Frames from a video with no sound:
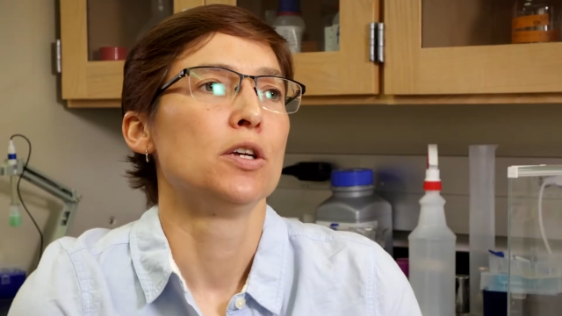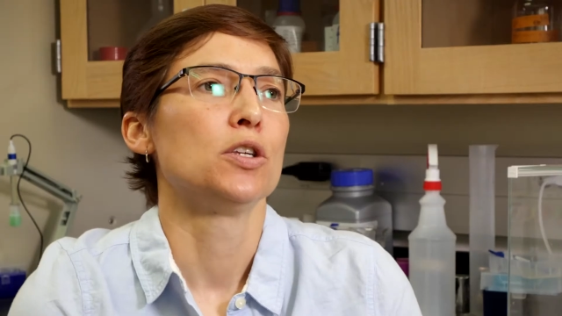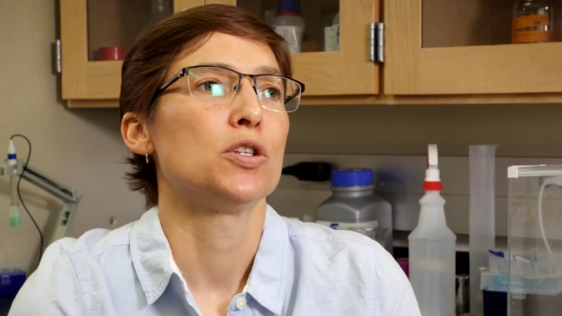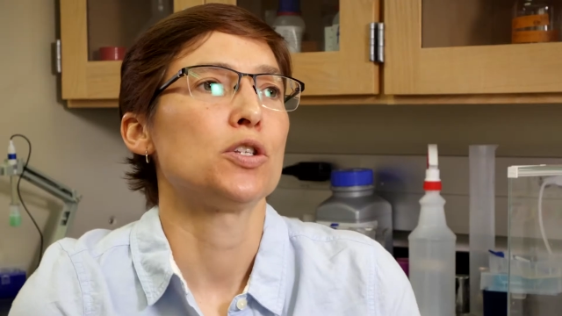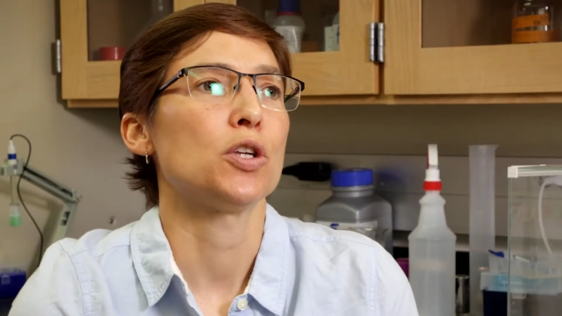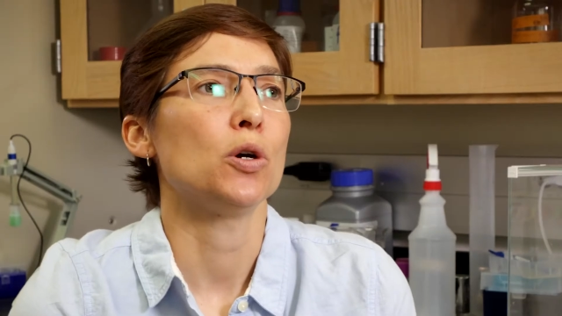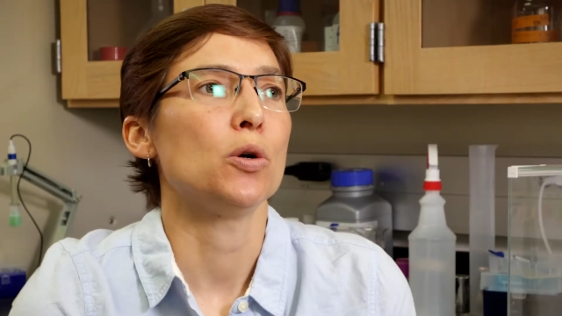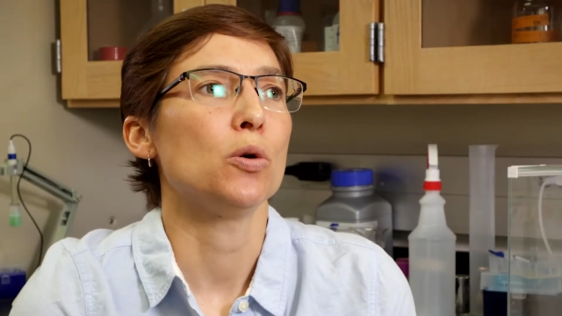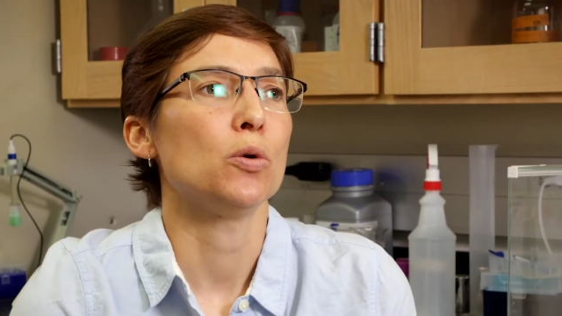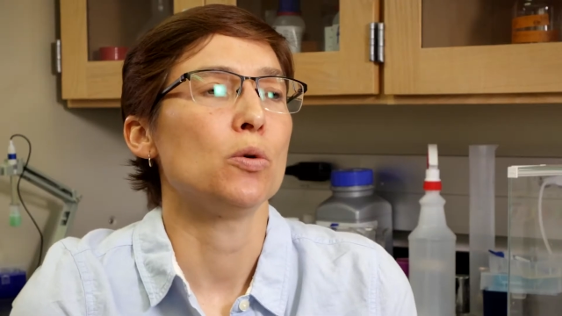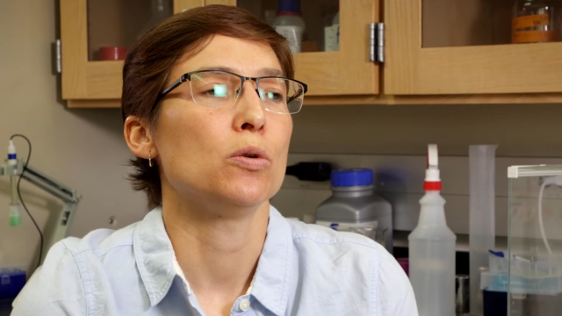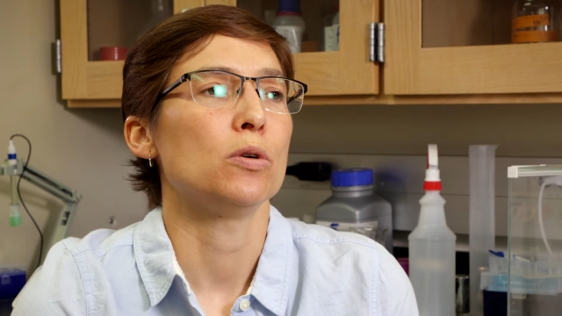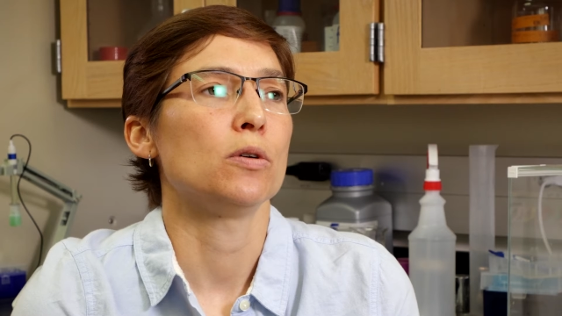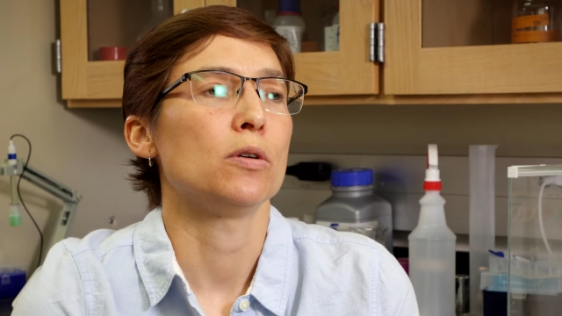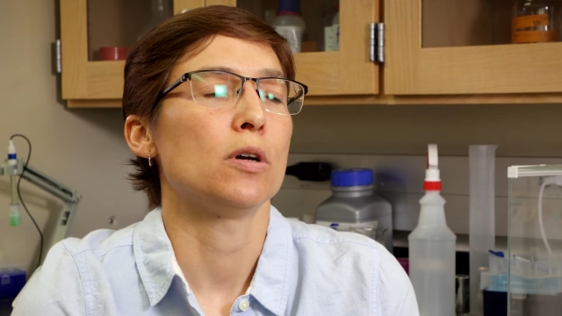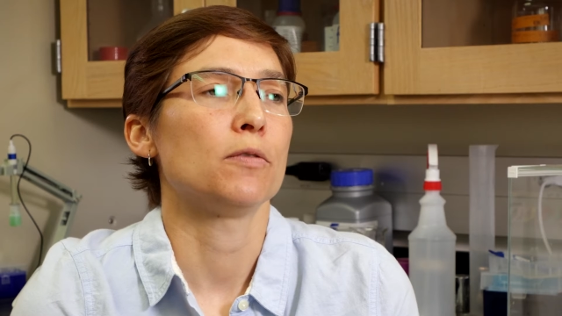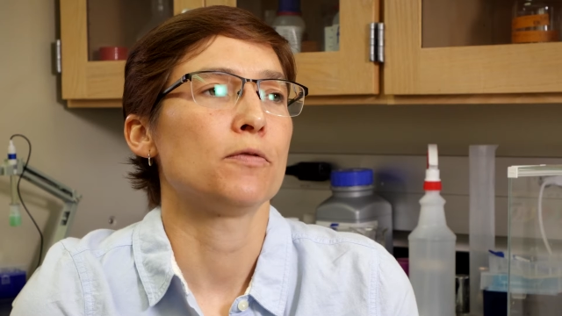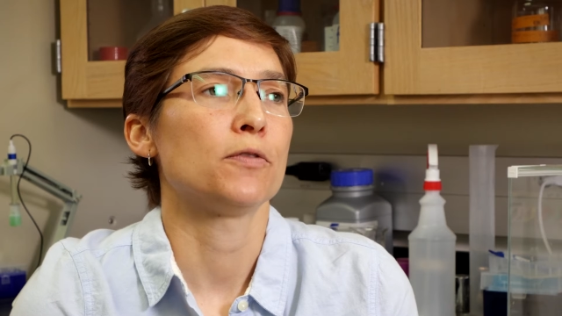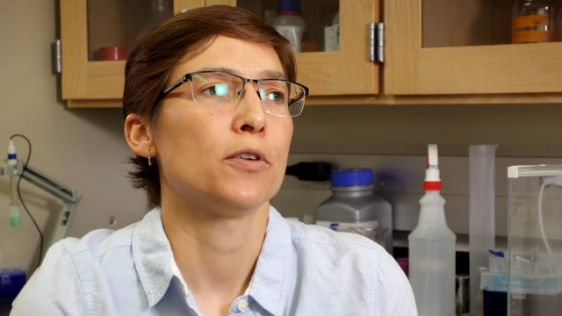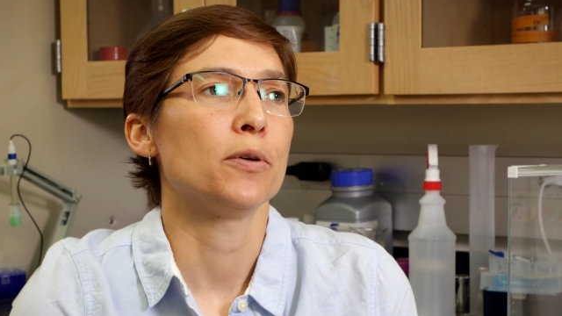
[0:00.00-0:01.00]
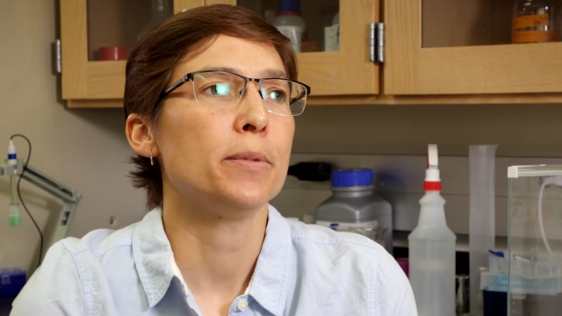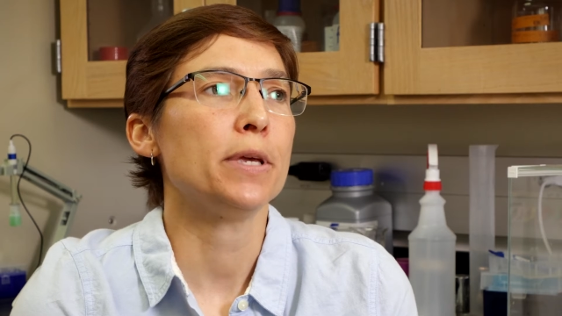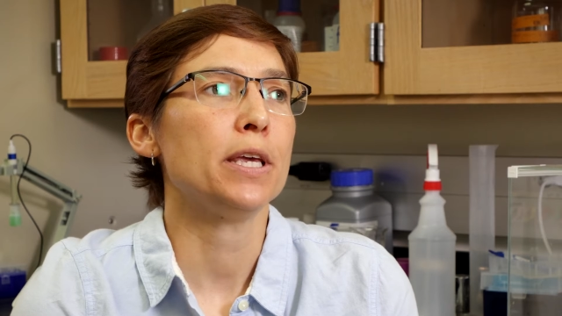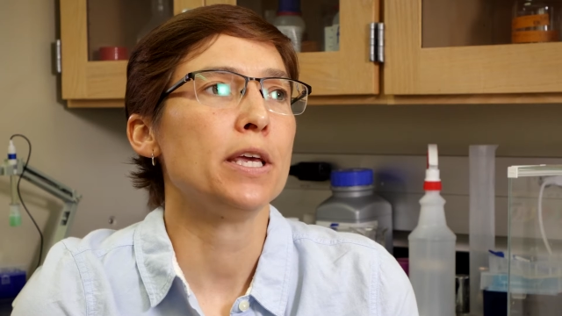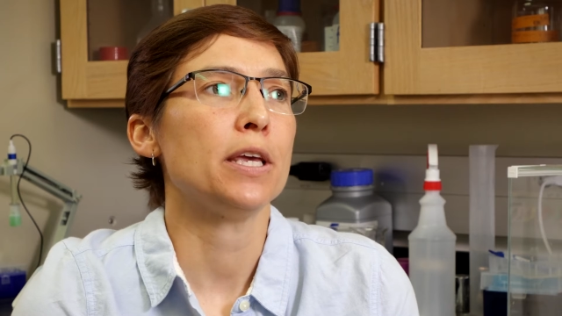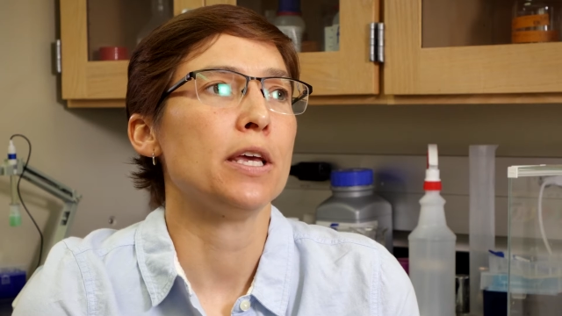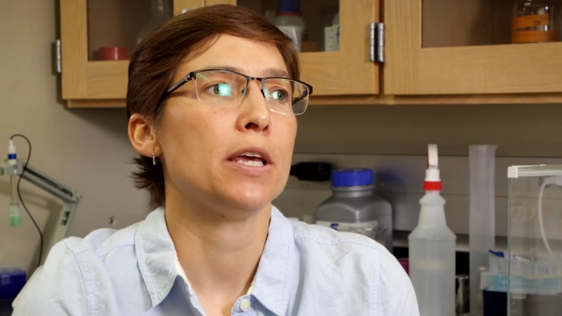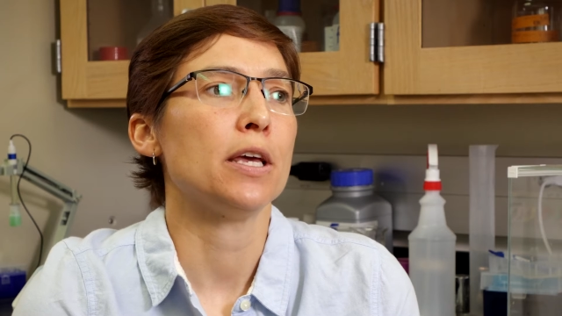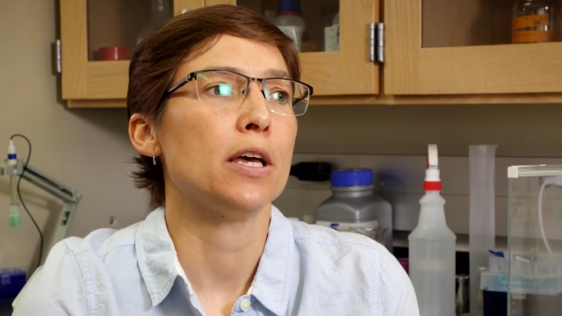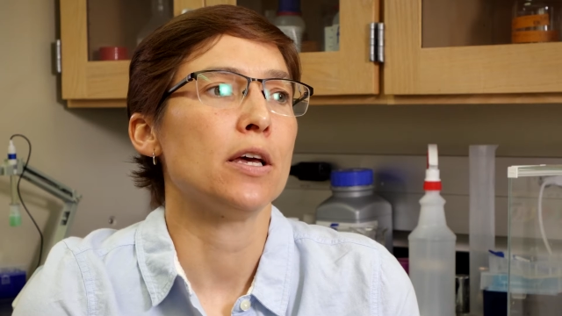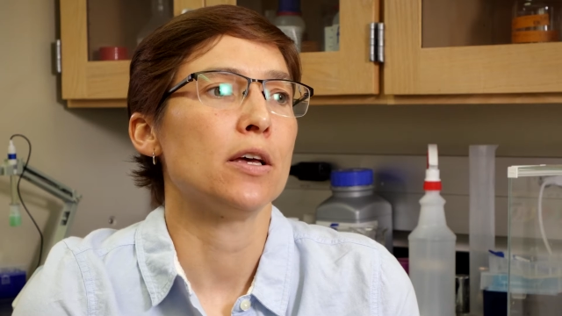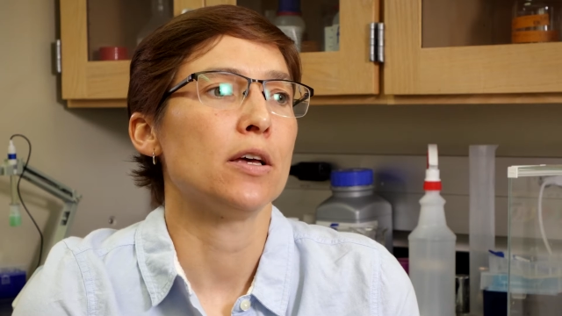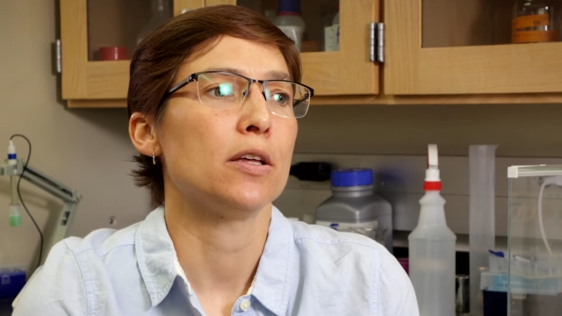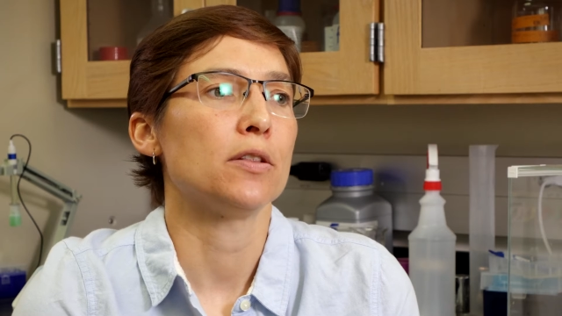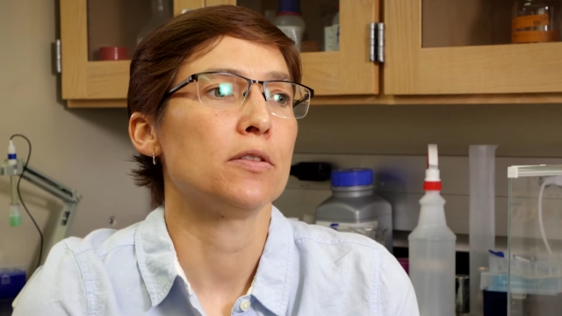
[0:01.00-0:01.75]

So for me,